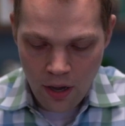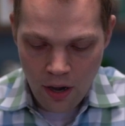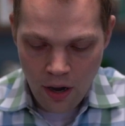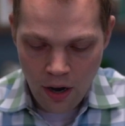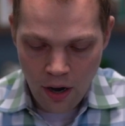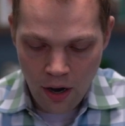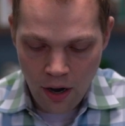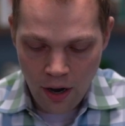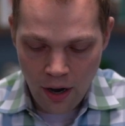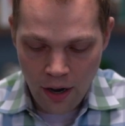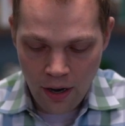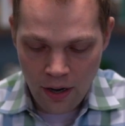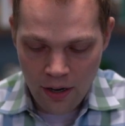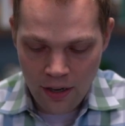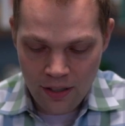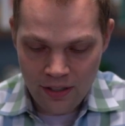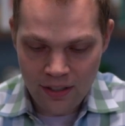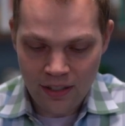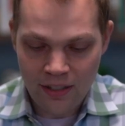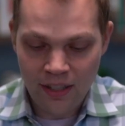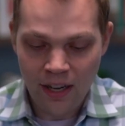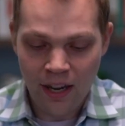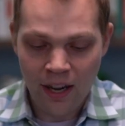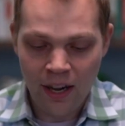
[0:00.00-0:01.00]
are
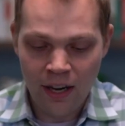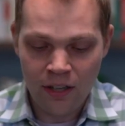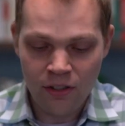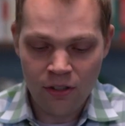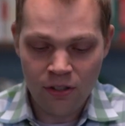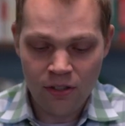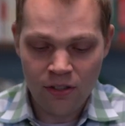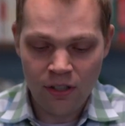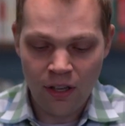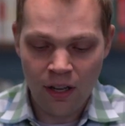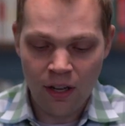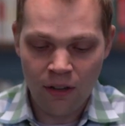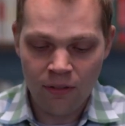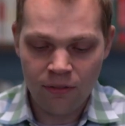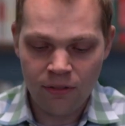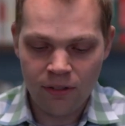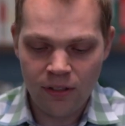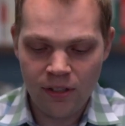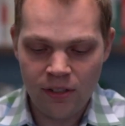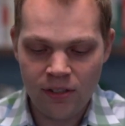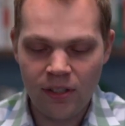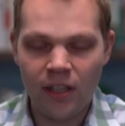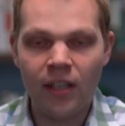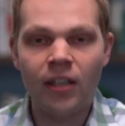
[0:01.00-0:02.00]
denying
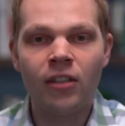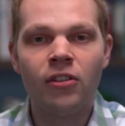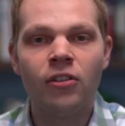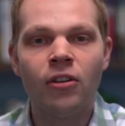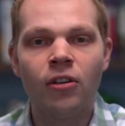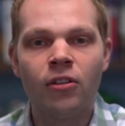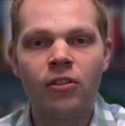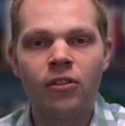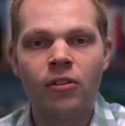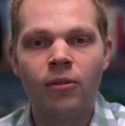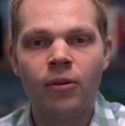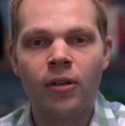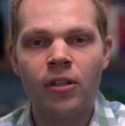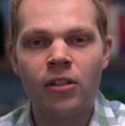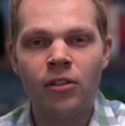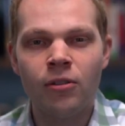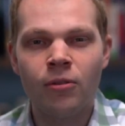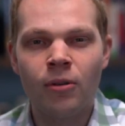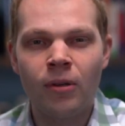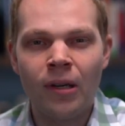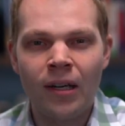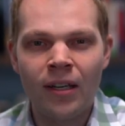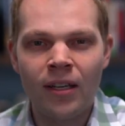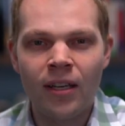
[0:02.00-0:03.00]
yourself, saying no to what
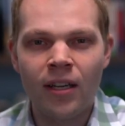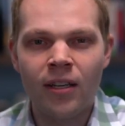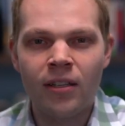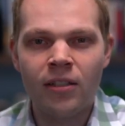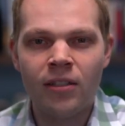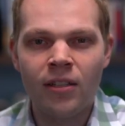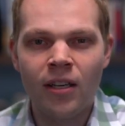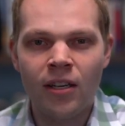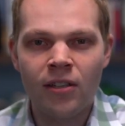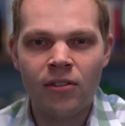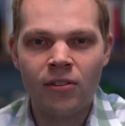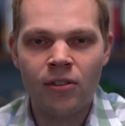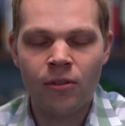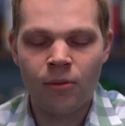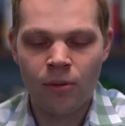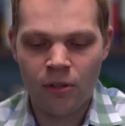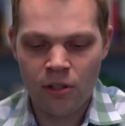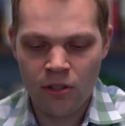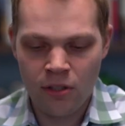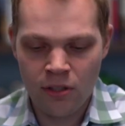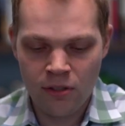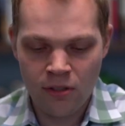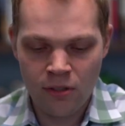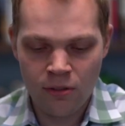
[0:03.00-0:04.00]
you want and yes to
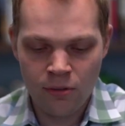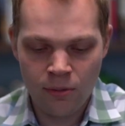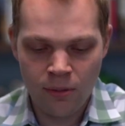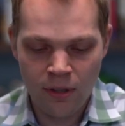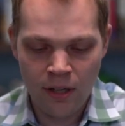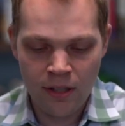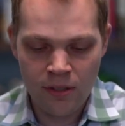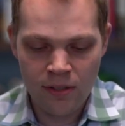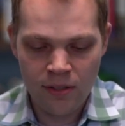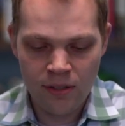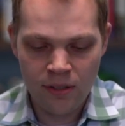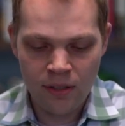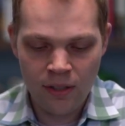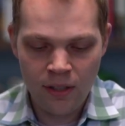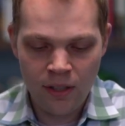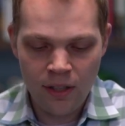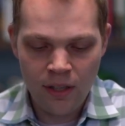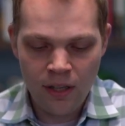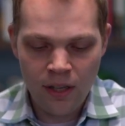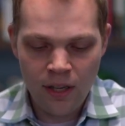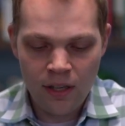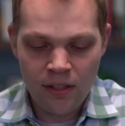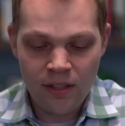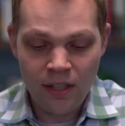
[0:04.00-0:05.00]
what Jesus wants,
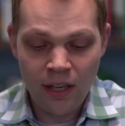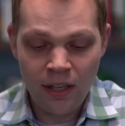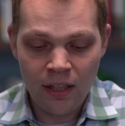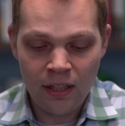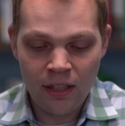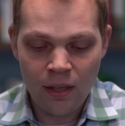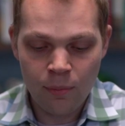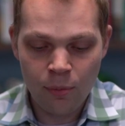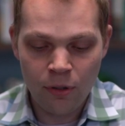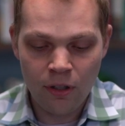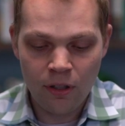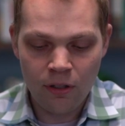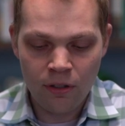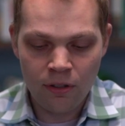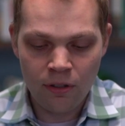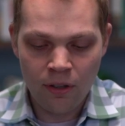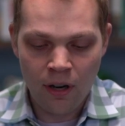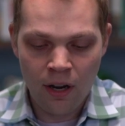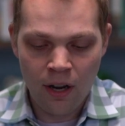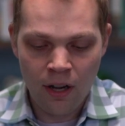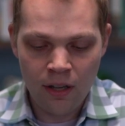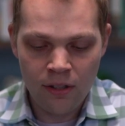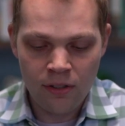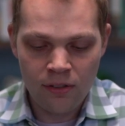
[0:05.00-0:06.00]
taking up your
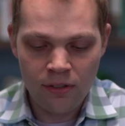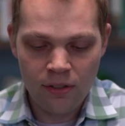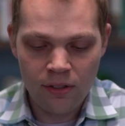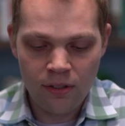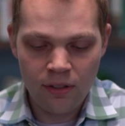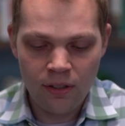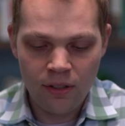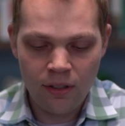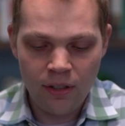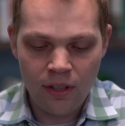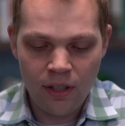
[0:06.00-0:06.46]
cross,